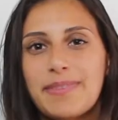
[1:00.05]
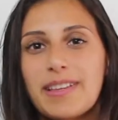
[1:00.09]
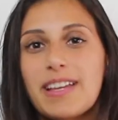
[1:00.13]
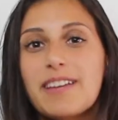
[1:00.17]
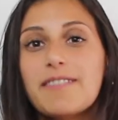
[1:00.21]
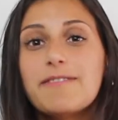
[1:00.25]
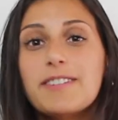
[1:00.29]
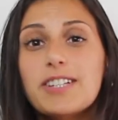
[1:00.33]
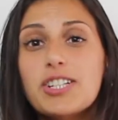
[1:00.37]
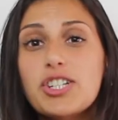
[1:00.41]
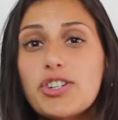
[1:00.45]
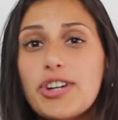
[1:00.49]

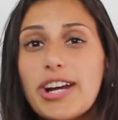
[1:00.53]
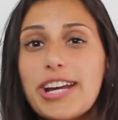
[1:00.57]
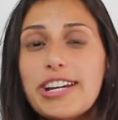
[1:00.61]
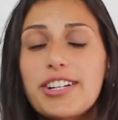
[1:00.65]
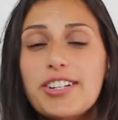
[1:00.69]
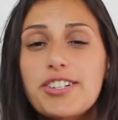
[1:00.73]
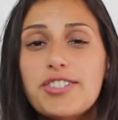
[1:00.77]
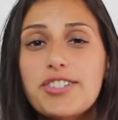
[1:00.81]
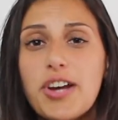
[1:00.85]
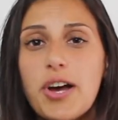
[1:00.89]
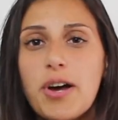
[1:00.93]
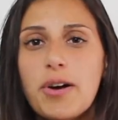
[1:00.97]
For
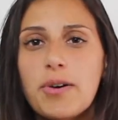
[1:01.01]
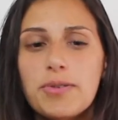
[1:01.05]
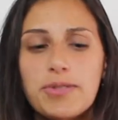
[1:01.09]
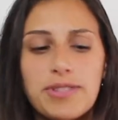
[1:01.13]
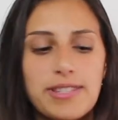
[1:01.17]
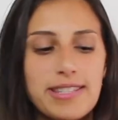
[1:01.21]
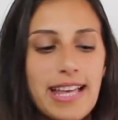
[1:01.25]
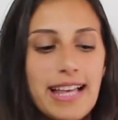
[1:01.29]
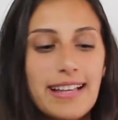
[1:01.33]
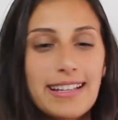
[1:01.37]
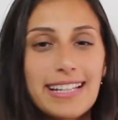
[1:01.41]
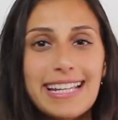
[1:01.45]
Trader Joe's,
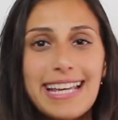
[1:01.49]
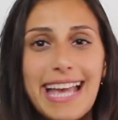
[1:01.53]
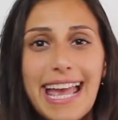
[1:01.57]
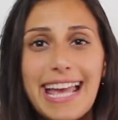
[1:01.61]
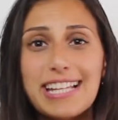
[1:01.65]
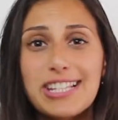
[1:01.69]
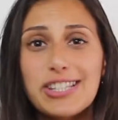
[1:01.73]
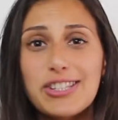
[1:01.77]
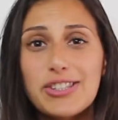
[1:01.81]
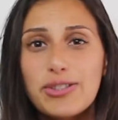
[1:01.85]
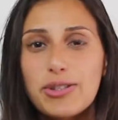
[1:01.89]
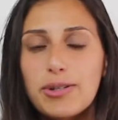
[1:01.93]
selling
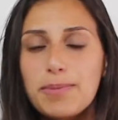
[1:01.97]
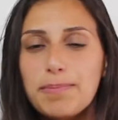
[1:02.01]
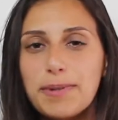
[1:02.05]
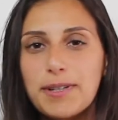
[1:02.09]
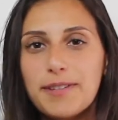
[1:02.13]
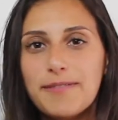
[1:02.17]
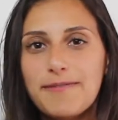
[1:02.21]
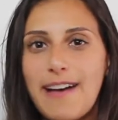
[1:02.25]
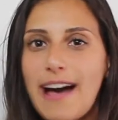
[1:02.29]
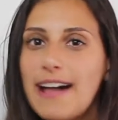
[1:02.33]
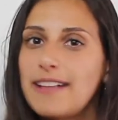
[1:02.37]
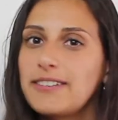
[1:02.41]
a
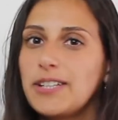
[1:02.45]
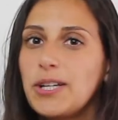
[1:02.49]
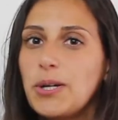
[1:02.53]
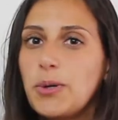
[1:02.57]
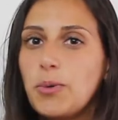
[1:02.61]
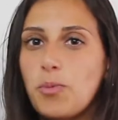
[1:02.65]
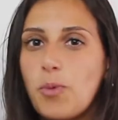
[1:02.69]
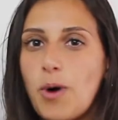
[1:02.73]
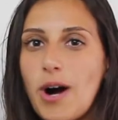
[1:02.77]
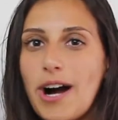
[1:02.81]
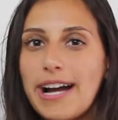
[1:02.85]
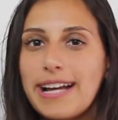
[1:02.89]
super value
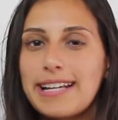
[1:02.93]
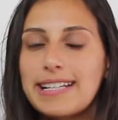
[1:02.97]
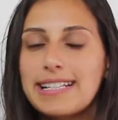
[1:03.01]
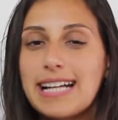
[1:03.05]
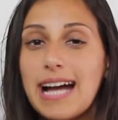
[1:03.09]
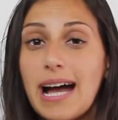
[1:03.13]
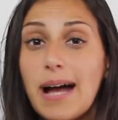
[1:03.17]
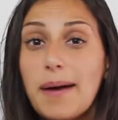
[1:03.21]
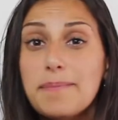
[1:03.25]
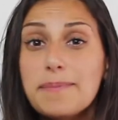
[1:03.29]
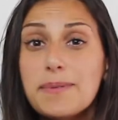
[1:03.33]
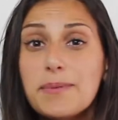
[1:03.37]
wine
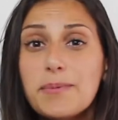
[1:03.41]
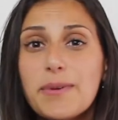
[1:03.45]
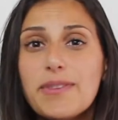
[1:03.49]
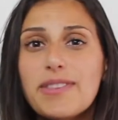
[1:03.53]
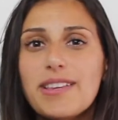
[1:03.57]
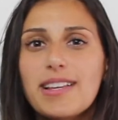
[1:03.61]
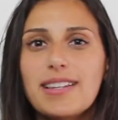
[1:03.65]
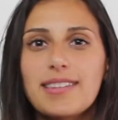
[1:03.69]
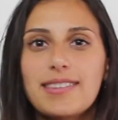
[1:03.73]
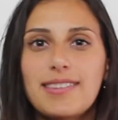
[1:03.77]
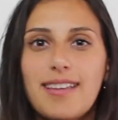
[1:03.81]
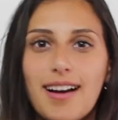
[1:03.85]
comes with
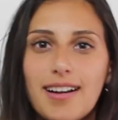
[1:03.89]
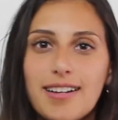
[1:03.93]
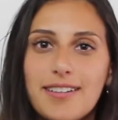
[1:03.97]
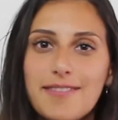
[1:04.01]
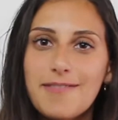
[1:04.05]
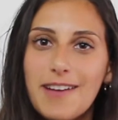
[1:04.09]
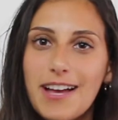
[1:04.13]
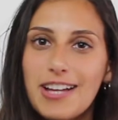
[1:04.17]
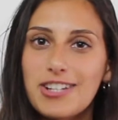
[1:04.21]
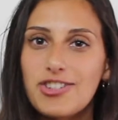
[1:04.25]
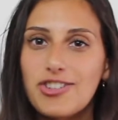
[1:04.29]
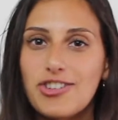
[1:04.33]
a lot
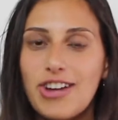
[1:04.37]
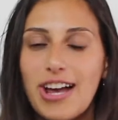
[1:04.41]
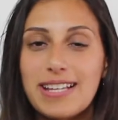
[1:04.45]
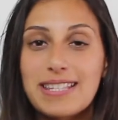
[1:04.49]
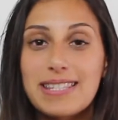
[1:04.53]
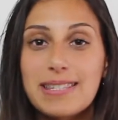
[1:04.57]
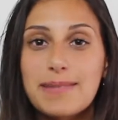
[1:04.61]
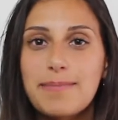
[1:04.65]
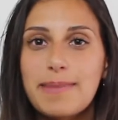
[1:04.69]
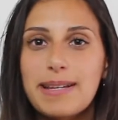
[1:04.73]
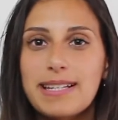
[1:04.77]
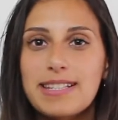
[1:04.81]

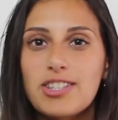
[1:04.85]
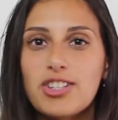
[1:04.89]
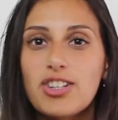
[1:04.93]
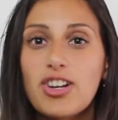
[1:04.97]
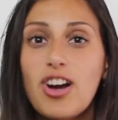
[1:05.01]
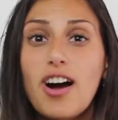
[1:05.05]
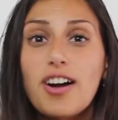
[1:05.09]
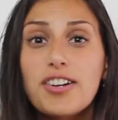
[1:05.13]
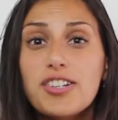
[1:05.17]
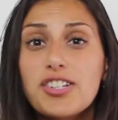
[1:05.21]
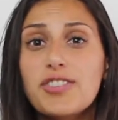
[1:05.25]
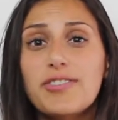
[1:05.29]
adjustments,
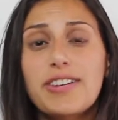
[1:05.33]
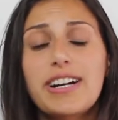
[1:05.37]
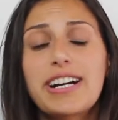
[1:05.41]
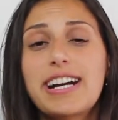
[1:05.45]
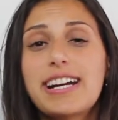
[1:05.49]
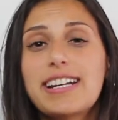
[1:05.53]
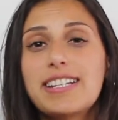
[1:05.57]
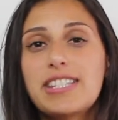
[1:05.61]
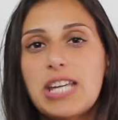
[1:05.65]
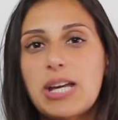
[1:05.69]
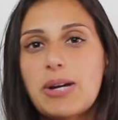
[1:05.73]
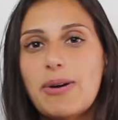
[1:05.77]

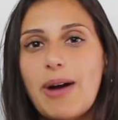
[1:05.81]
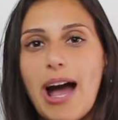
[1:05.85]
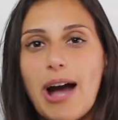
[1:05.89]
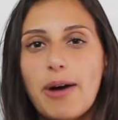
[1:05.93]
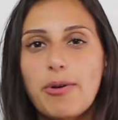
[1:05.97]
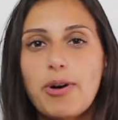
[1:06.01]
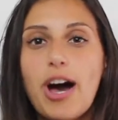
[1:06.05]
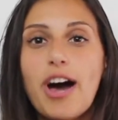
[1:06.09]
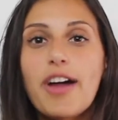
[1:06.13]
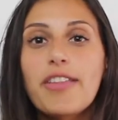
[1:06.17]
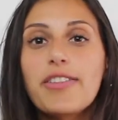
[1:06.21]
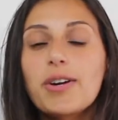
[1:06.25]
contrary to
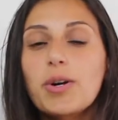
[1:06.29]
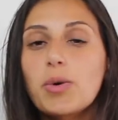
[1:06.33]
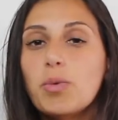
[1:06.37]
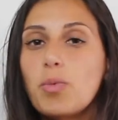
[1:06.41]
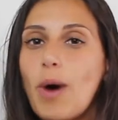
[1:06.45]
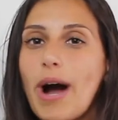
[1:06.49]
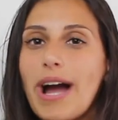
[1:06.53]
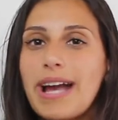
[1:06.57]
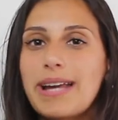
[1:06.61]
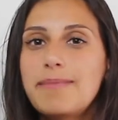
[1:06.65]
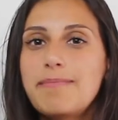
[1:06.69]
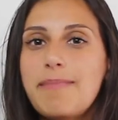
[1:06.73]
how other
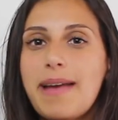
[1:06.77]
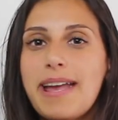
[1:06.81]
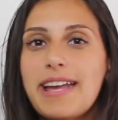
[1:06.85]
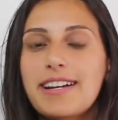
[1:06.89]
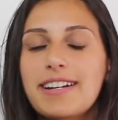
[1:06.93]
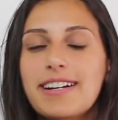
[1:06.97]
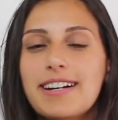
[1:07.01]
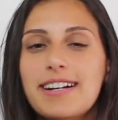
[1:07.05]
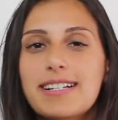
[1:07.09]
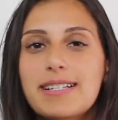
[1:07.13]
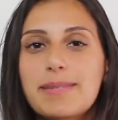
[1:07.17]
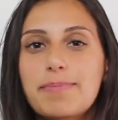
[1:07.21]

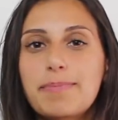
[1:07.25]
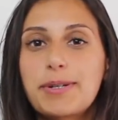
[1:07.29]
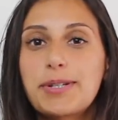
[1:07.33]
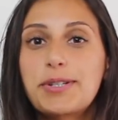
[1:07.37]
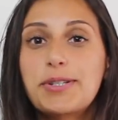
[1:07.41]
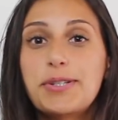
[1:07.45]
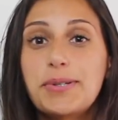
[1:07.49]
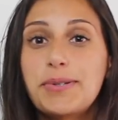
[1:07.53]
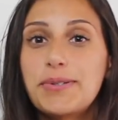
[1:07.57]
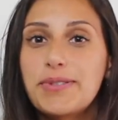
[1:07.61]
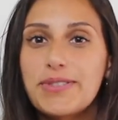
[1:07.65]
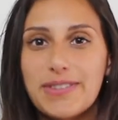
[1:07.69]
winemakers
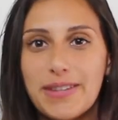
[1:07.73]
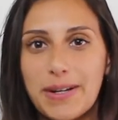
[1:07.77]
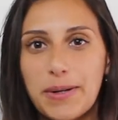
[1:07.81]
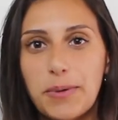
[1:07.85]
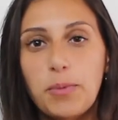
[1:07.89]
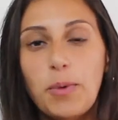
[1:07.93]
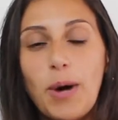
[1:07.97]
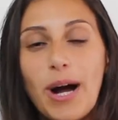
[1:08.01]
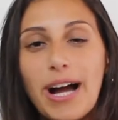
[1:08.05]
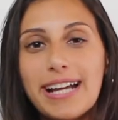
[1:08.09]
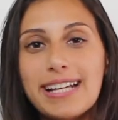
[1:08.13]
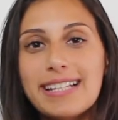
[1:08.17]
produce their
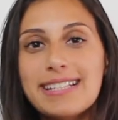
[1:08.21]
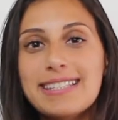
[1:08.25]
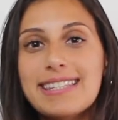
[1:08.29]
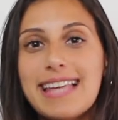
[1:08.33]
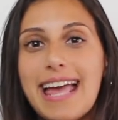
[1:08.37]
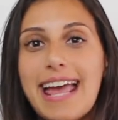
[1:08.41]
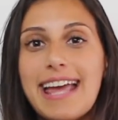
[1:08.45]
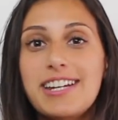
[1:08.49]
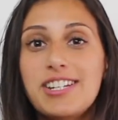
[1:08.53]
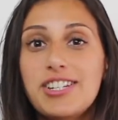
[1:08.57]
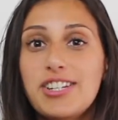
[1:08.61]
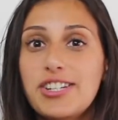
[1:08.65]
wines
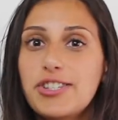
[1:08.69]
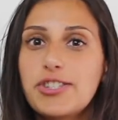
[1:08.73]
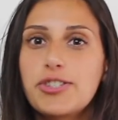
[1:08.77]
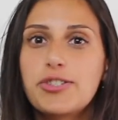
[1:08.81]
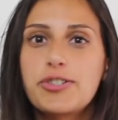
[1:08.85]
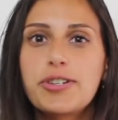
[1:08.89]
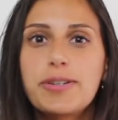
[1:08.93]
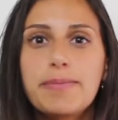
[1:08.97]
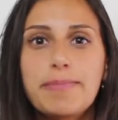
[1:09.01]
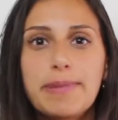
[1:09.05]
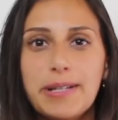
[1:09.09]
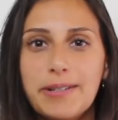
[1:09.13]
and
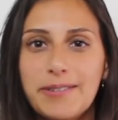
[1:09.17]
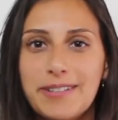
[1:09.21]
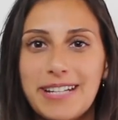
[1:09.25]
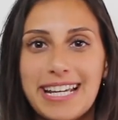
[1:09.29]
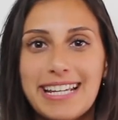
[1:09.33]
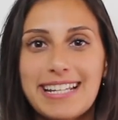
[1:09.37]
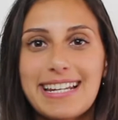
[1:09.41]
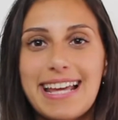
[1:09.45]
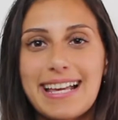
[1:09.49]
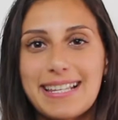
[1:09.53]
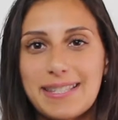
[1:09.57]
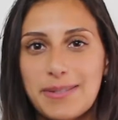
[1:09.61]
distribute
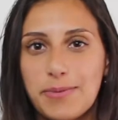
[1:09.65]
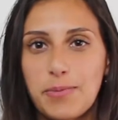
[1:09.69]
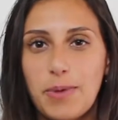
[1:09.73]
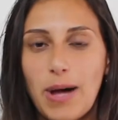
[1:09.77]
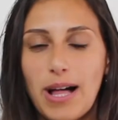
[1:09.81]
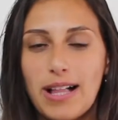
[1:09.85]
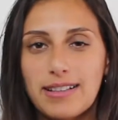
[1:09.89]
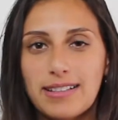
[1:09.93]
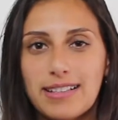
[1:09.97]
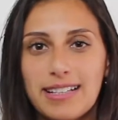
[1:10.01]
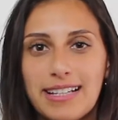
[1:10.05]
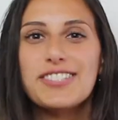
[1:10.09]
it as
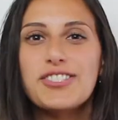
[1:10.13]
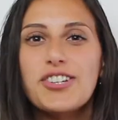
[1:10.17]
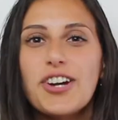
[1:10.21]
well.